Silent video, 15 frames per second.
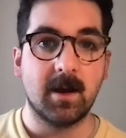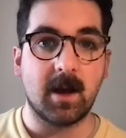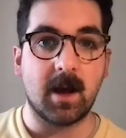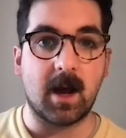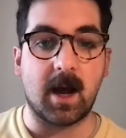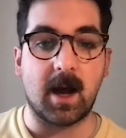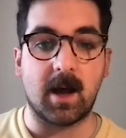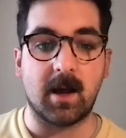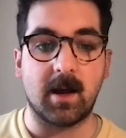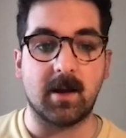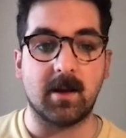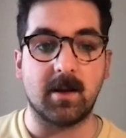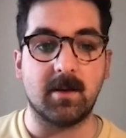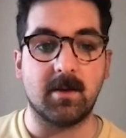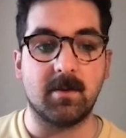
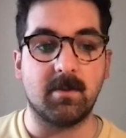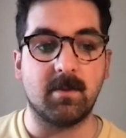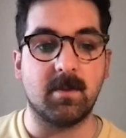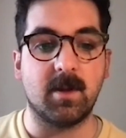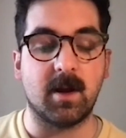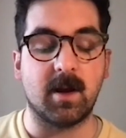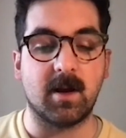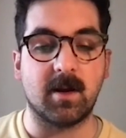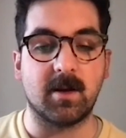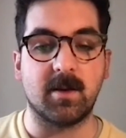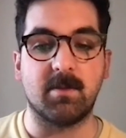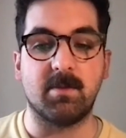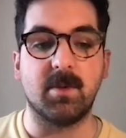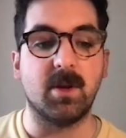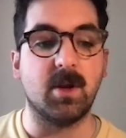
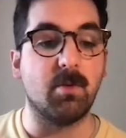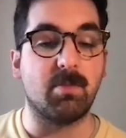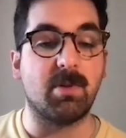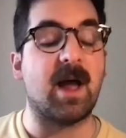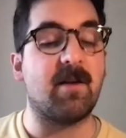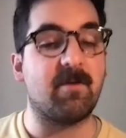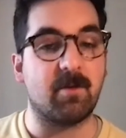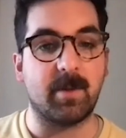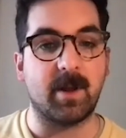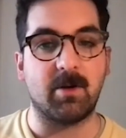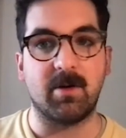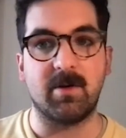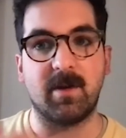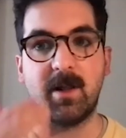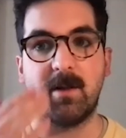the new platform that you're
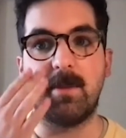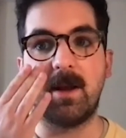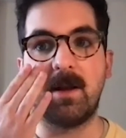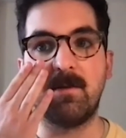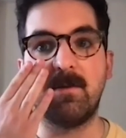developing